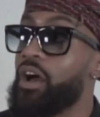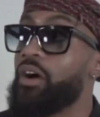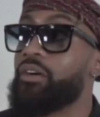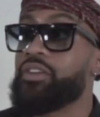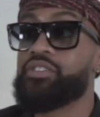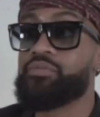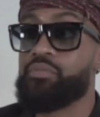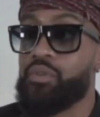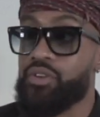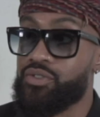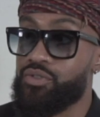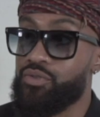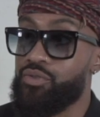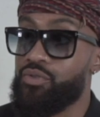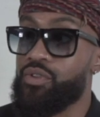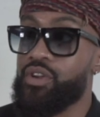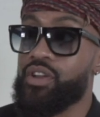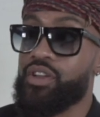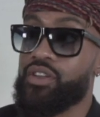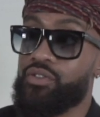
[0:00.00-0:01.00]
it out. It's my
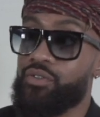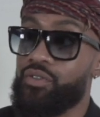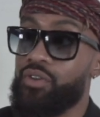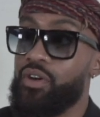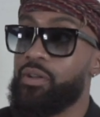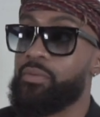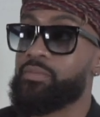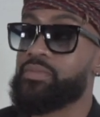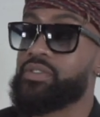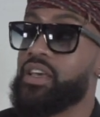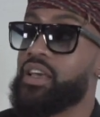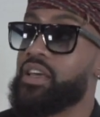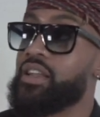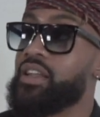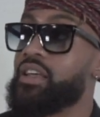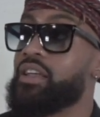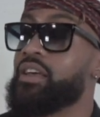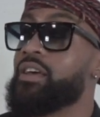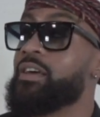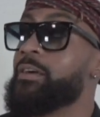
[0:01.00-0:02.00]
story. You know what I'm saying?
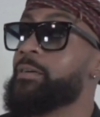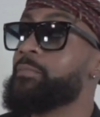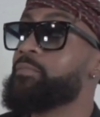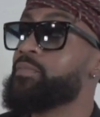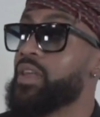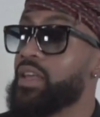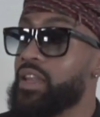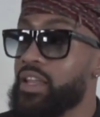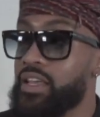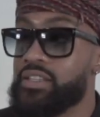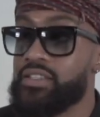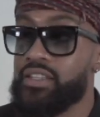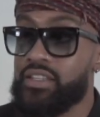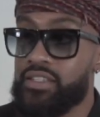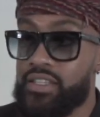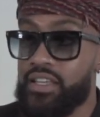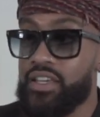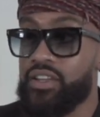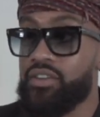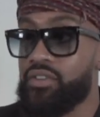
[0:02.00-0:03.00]
It is the
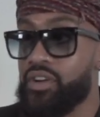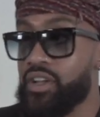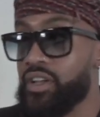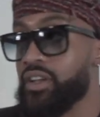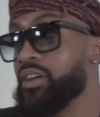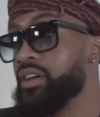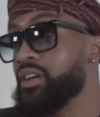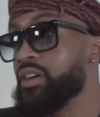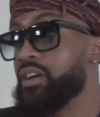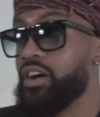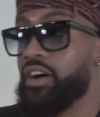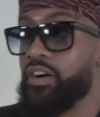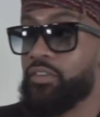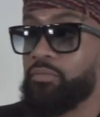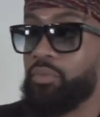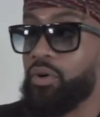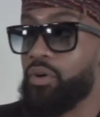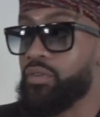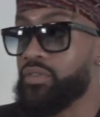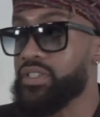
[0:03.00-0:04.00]
teetering
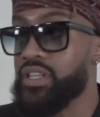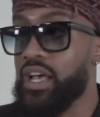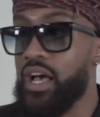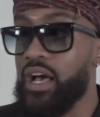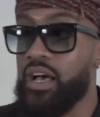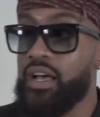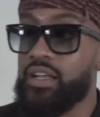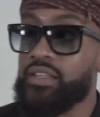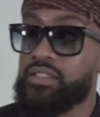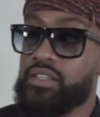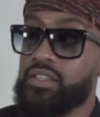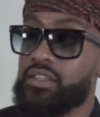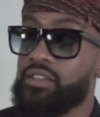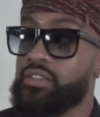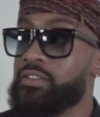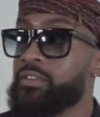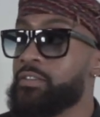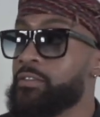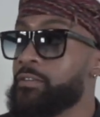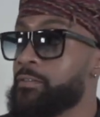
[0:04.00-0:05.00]
of both sides.
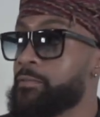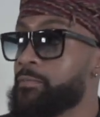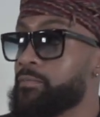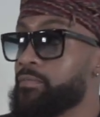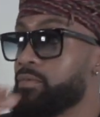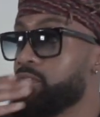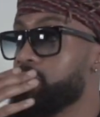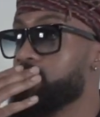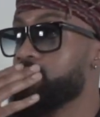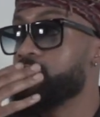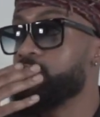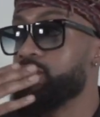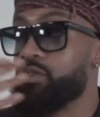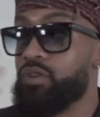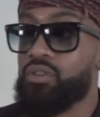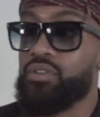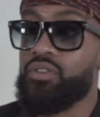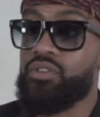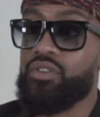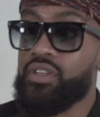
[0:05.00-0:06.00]
And
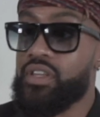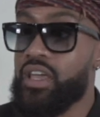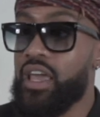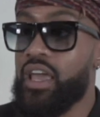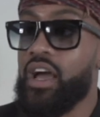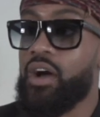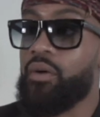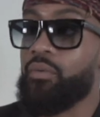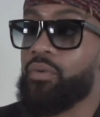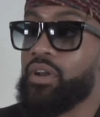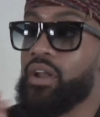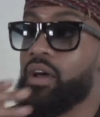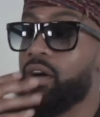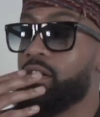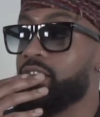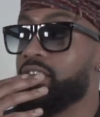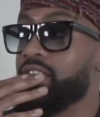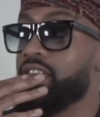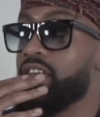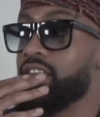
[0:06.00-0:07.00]
yeah, I went
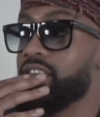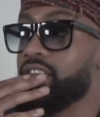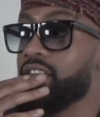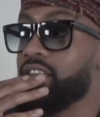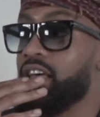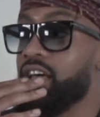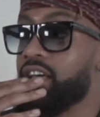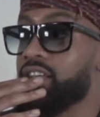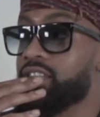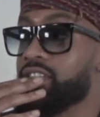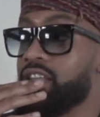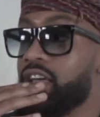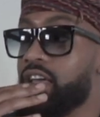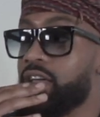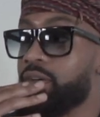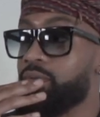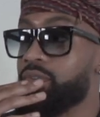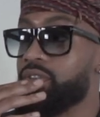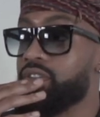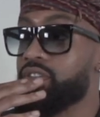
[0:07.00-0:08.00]
out and kicked it last
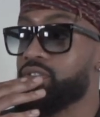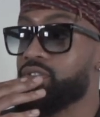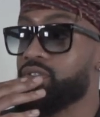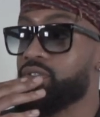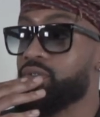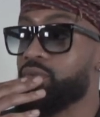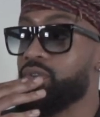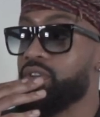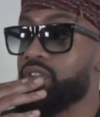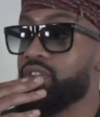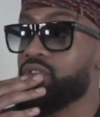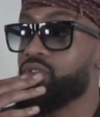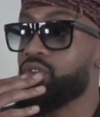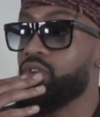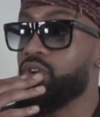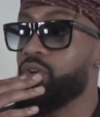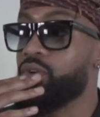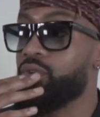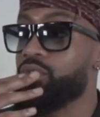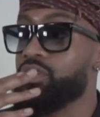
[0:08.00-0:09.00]
night with
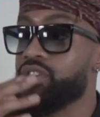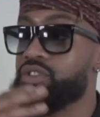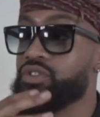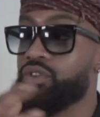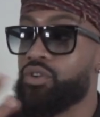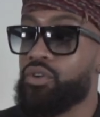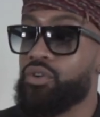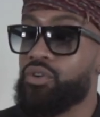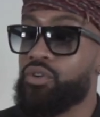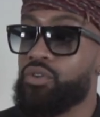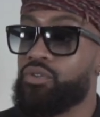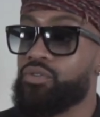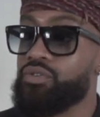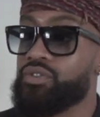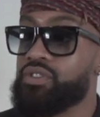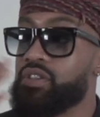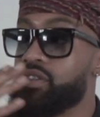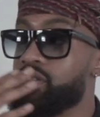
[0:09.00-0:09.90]
these girls,